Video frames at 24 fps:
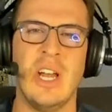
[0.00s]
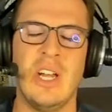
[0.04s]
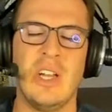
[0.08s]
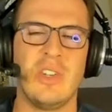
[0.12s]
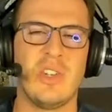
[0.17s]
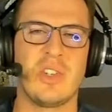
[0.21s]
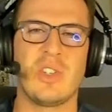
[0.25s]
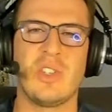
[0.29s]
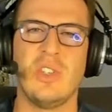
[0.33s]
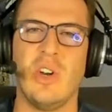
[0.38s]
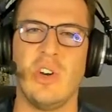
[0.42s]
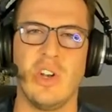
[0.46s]

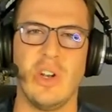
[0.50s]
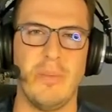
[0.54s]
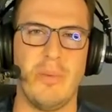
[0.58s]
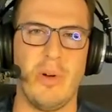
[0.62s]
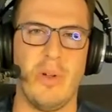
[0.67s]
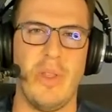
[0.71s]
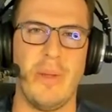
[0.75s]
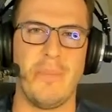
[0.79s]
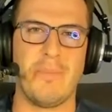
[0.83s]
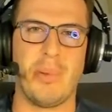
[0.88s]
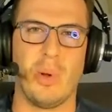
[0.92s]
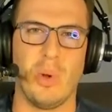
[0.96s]
Just
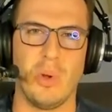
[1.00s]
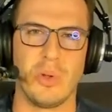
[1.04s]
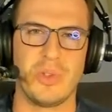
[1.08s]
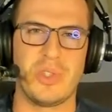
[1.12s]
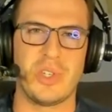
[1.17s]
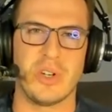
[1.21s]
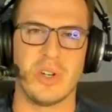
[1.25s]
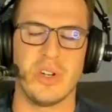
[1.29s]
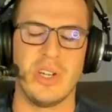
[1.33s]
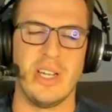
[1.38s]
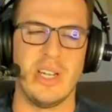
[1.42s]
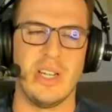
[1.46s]
notable that
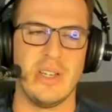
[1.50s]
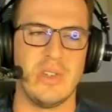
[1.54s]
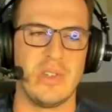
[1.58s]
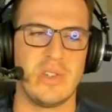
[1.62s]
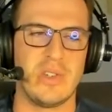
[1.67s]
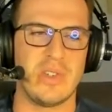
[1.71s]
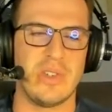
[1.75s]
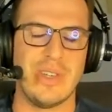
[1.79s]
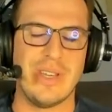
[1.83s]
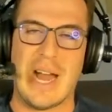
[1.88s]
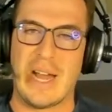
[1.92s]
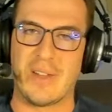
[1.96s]
Poulter
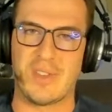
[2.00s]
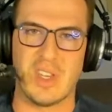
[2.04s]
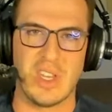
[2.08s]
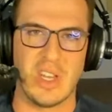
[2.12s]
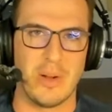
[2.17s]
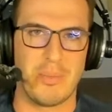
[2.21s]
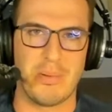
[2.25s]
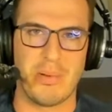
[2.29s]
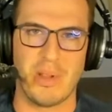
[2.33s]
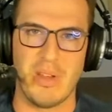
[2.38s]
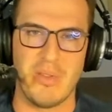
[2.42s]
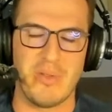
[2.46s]
is not going
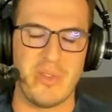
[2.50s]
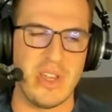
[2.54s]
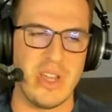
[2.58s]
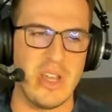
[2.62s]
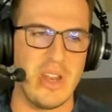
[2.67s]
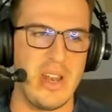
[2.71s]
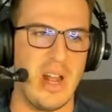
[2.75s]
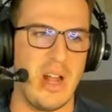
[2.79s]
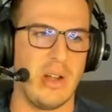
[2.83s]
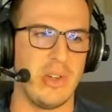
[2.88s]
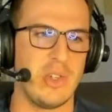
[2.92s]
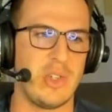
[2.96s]
to play
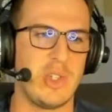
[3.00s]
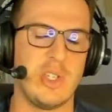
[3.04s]
VNL.